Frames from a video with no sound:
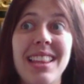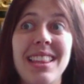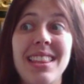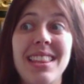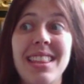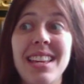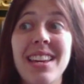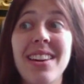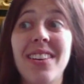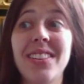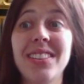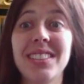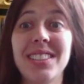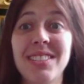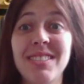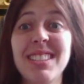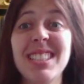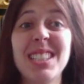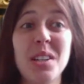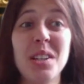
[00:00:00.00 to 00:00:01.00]
the answer
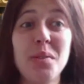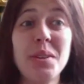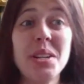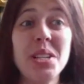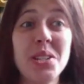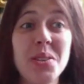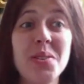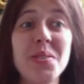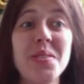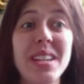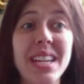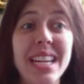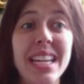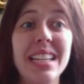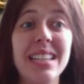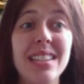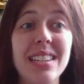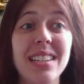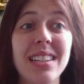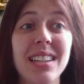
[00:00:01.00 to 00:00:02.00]
is that we do
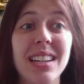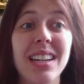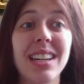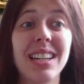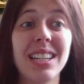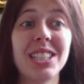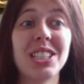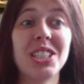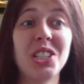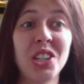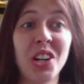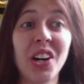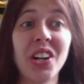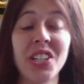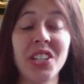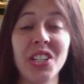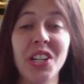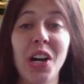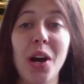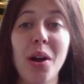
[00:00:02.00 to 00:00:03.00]
need
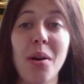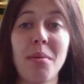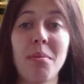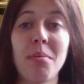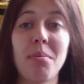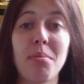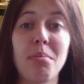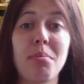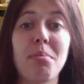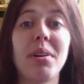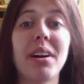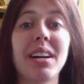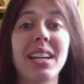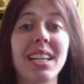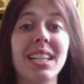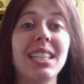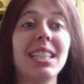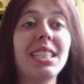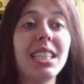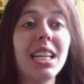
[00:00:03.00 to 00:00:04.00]
structure, but
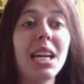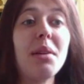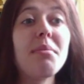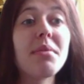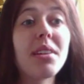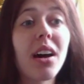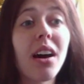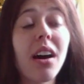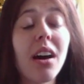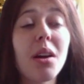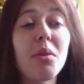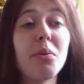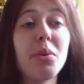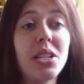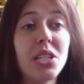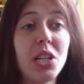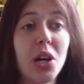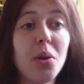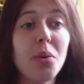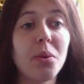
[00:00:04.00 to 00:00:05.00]
at the same time, we
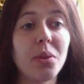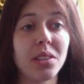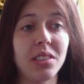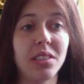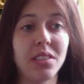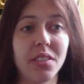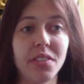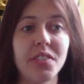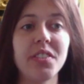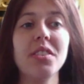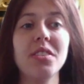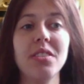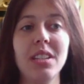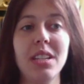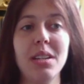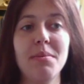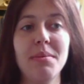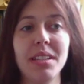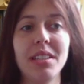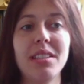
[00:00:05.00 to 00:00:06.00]
don't want to feel
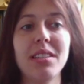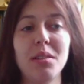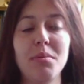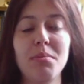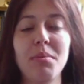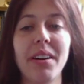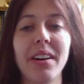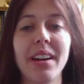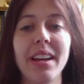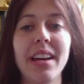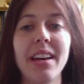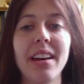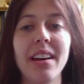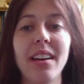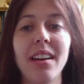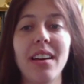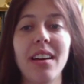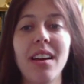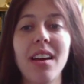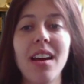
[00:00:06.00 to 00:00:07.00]
limited by it.
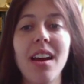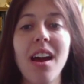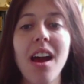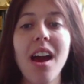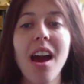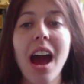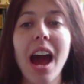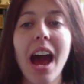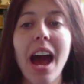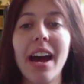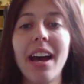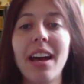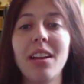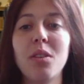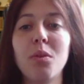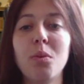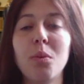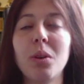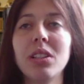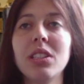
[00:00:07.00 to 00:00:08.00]

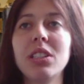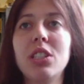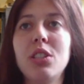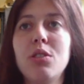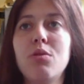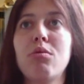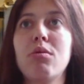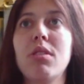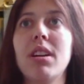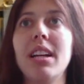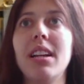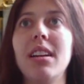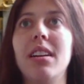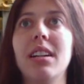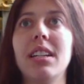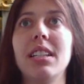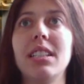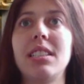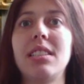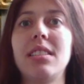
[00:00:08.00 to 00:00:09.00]
And once you
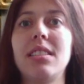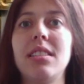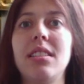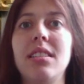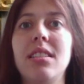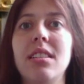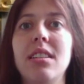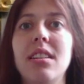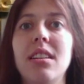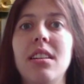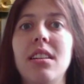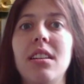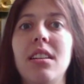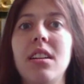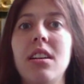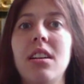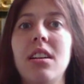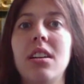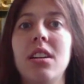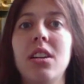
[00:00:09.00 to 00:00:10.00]
realize that
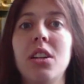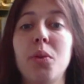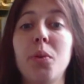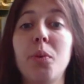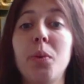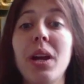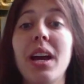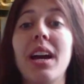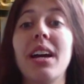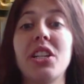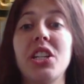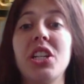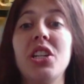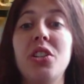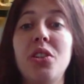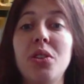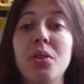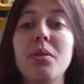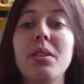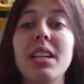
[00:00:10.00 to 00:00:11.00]
we actually
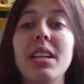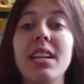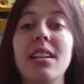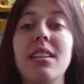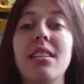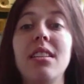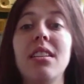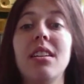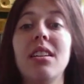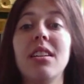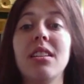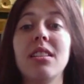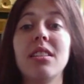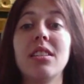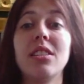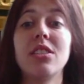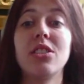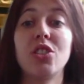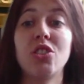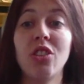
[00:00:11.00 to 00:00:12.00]
do need
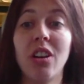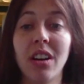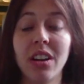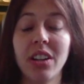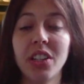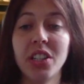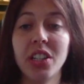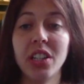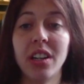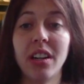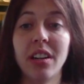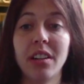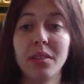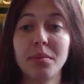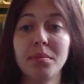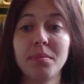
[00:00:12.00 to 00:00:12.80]
the structure,